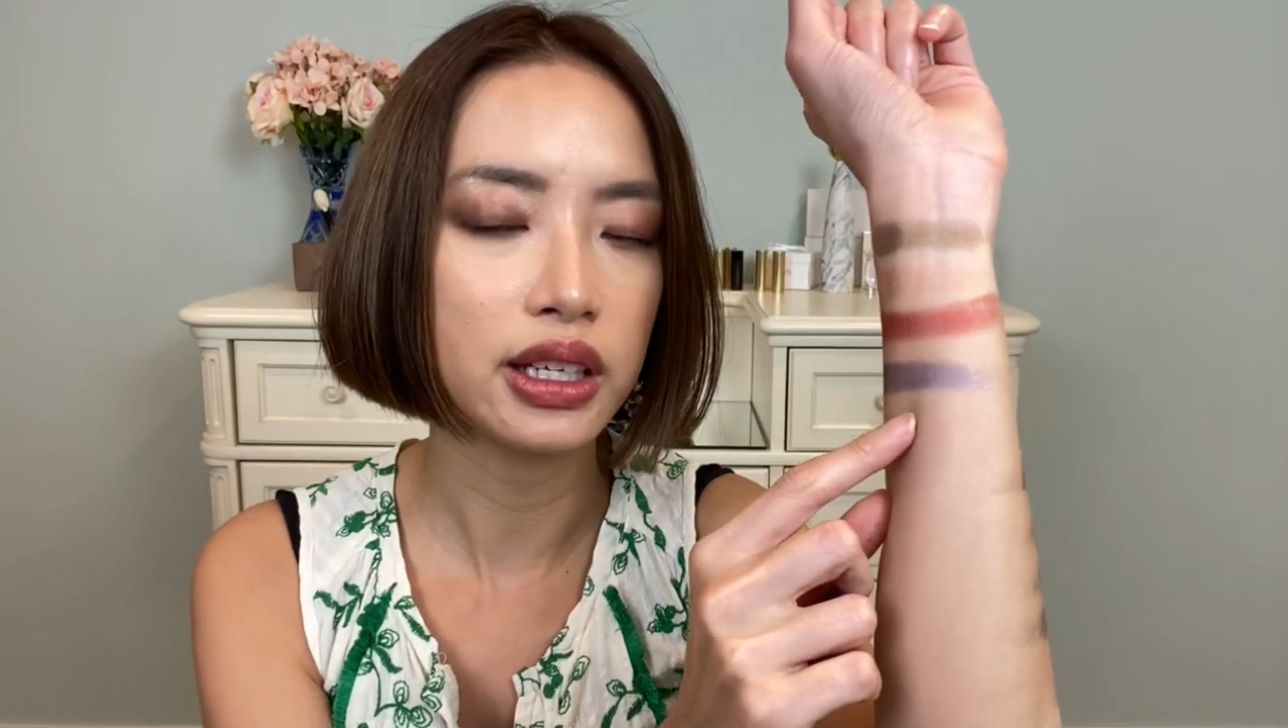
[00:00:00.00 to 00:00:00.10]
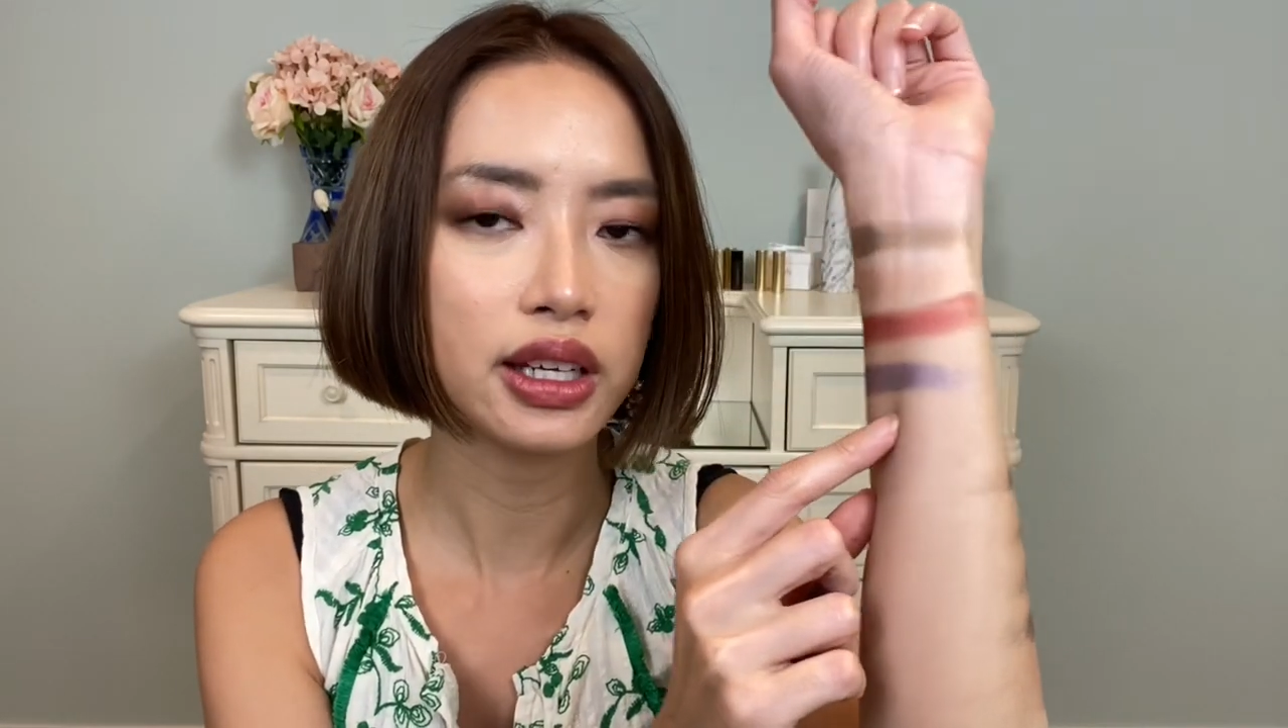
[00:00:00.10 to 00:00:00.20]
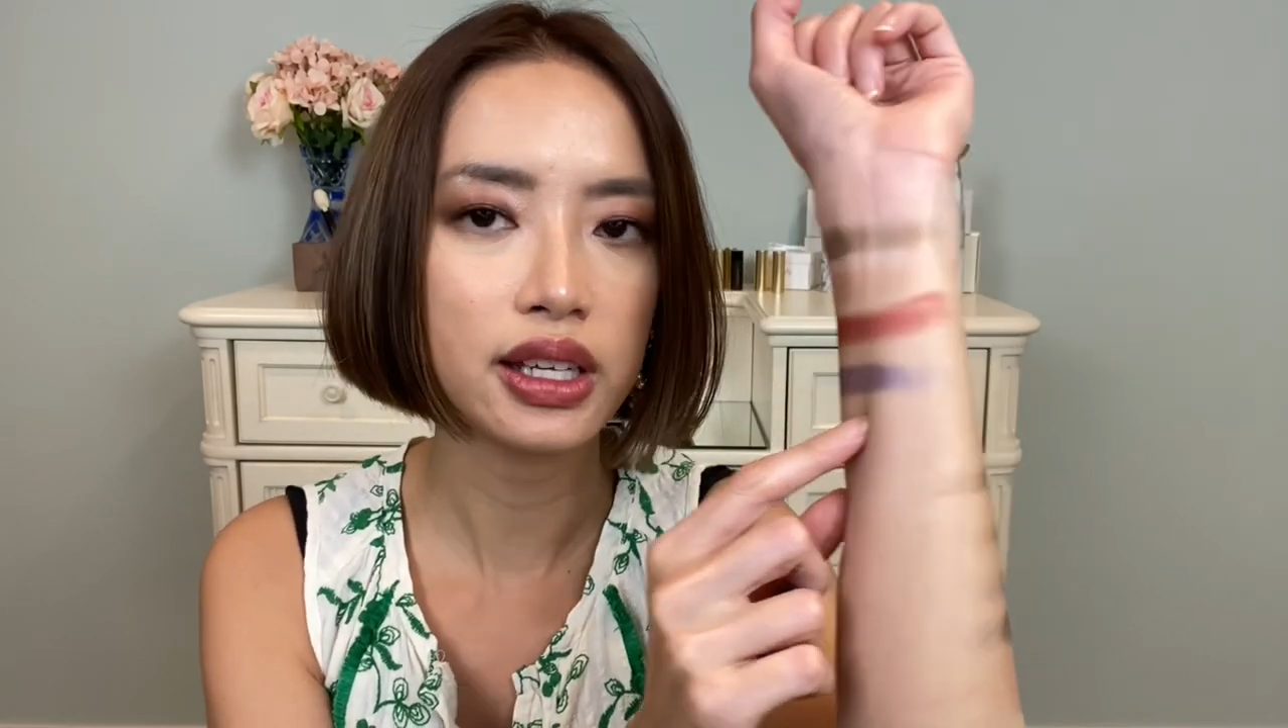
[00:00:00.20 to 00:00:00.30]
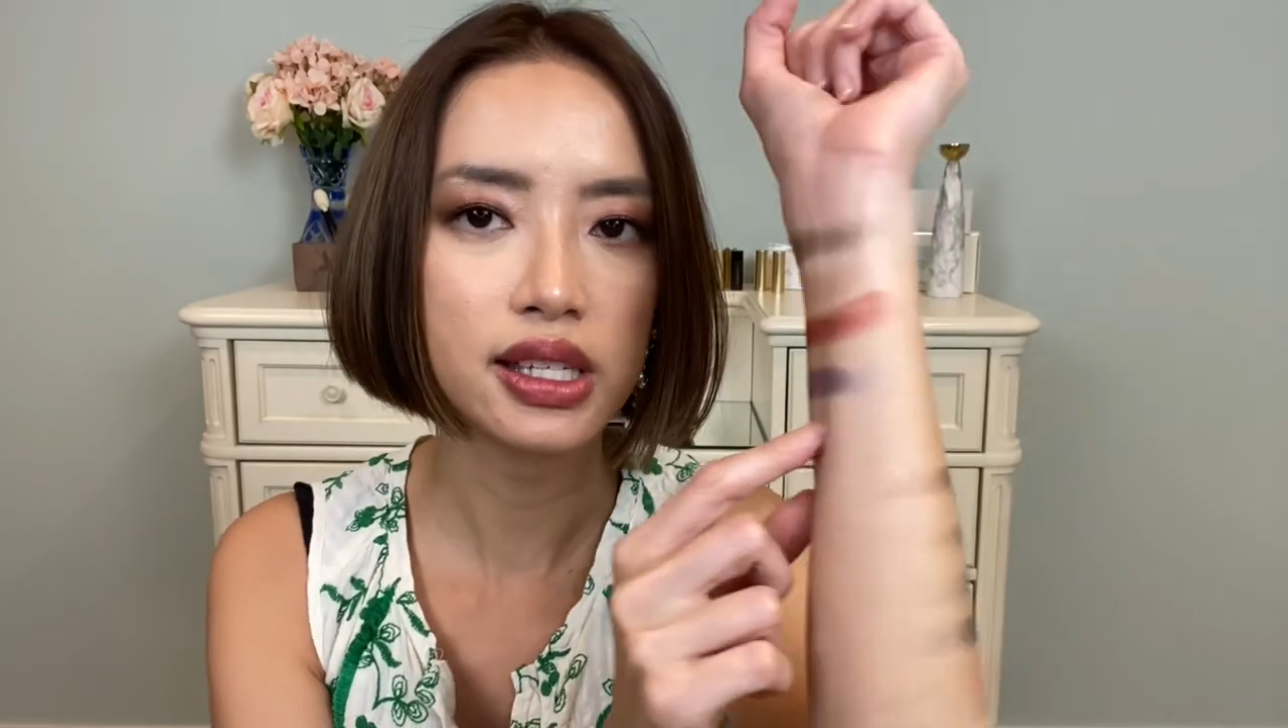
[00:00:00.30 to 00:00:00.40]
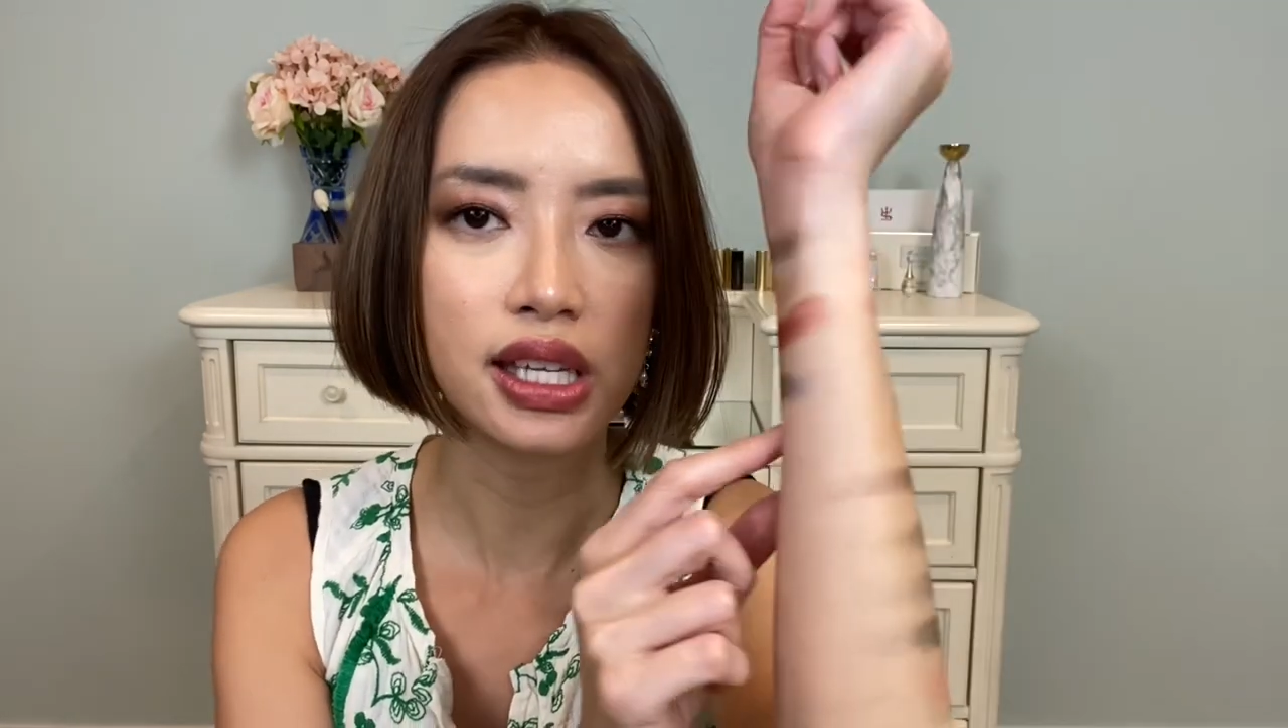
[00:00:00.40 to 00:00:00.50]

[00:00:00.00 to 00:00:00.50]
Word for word: it is,